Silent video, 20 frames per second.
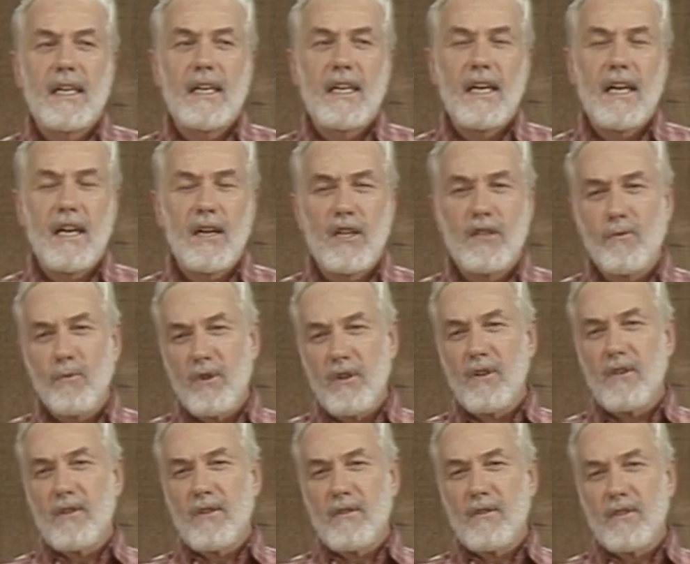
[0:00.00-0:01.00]
as
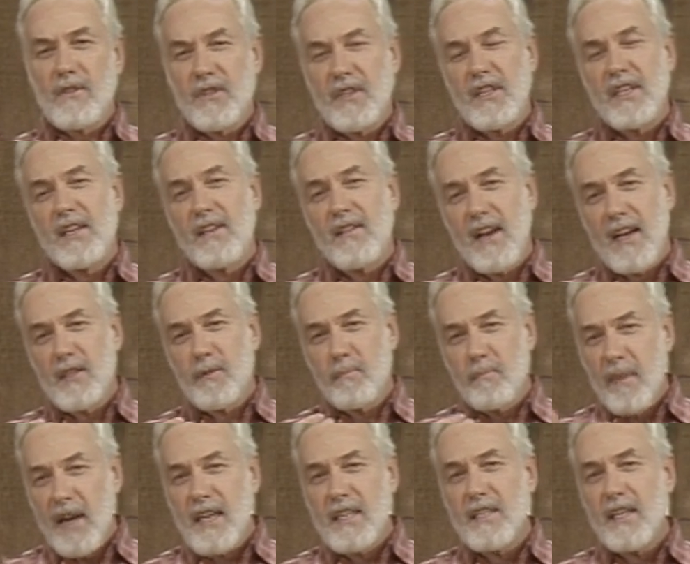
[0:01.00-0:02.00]
we'll see, that's
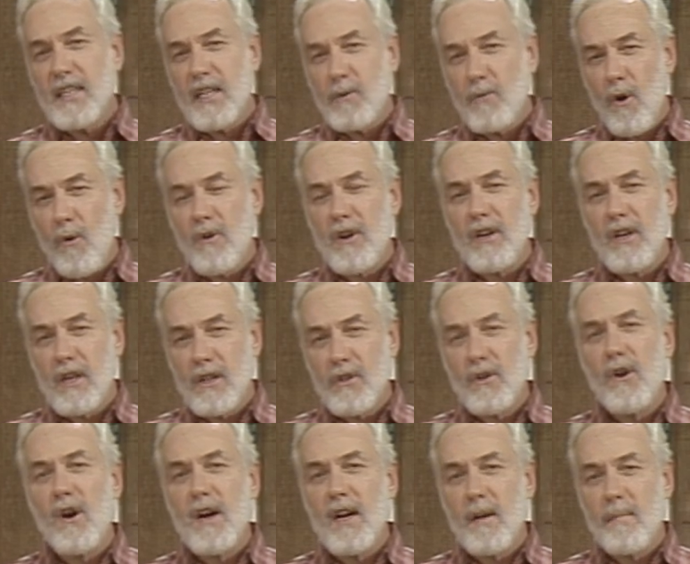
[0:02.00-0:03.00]
basically what we're going to
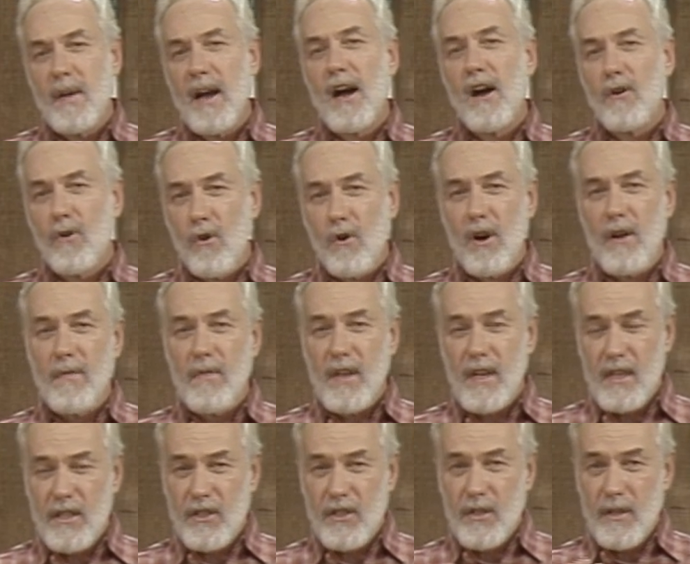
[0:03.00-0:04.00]
talk about on
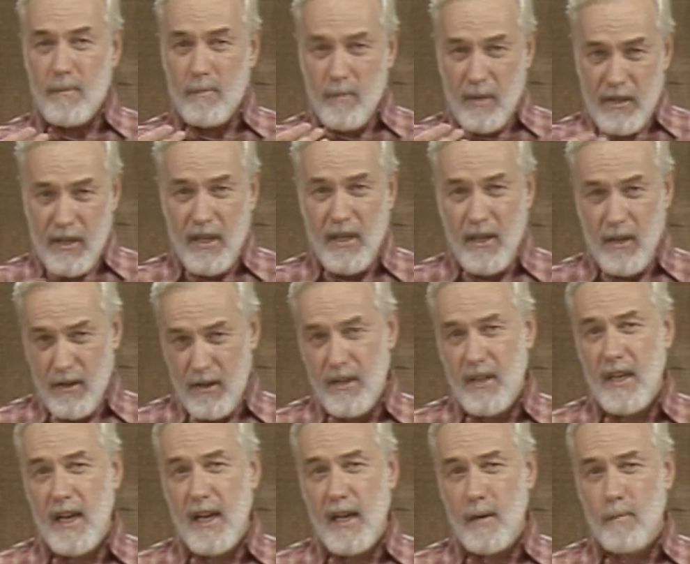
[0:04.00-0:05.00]
this particular
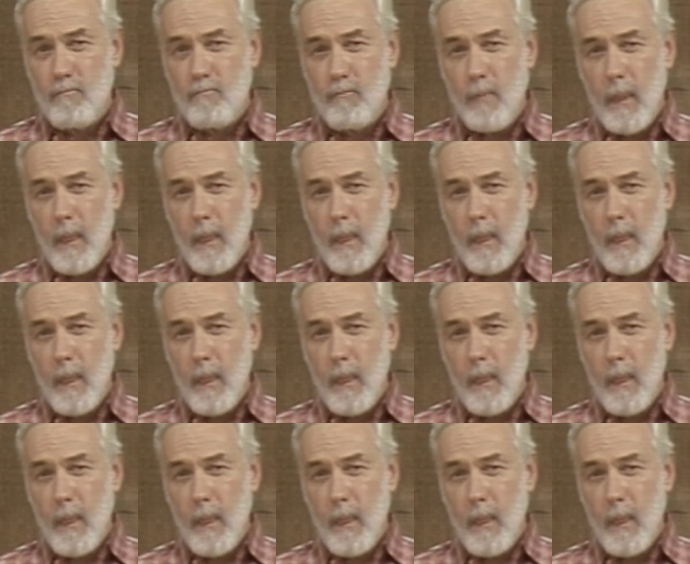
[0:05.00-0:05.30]
tape.